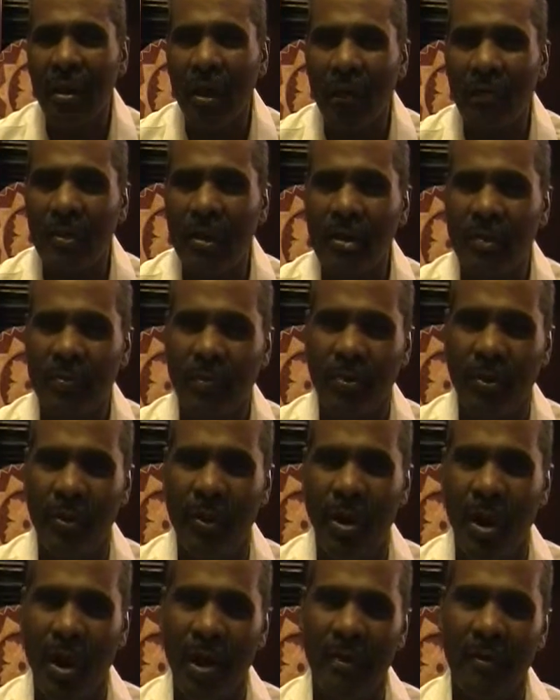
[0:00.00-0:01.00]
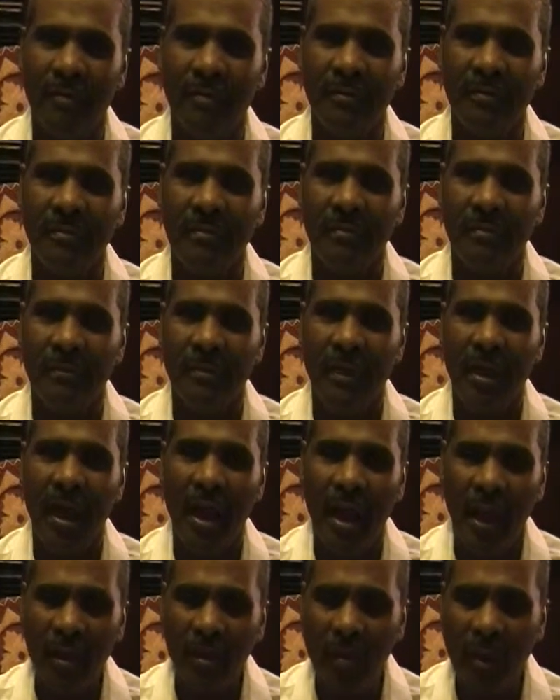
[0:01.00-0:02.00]
of this prayer
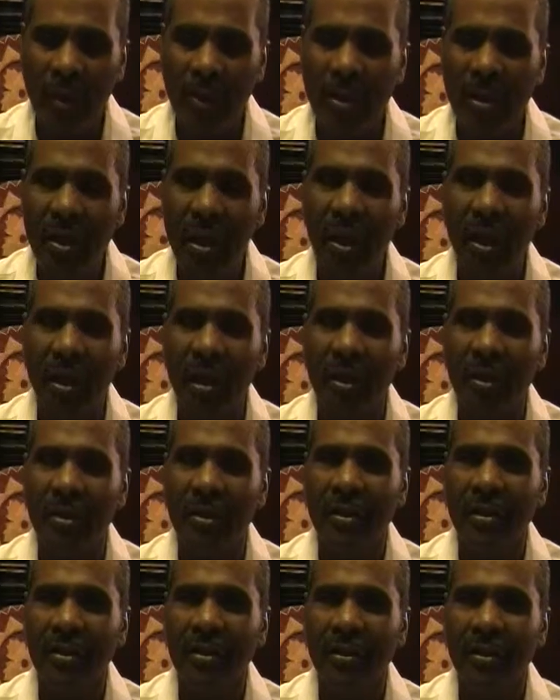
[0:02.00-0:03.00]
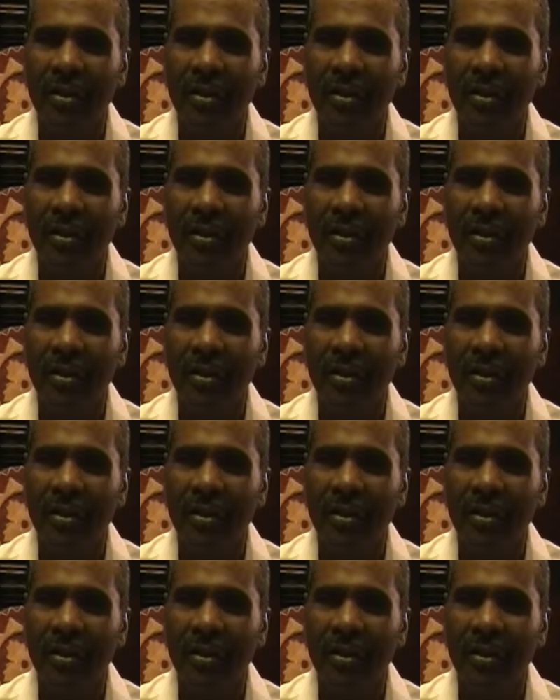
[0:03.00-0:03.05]
and what God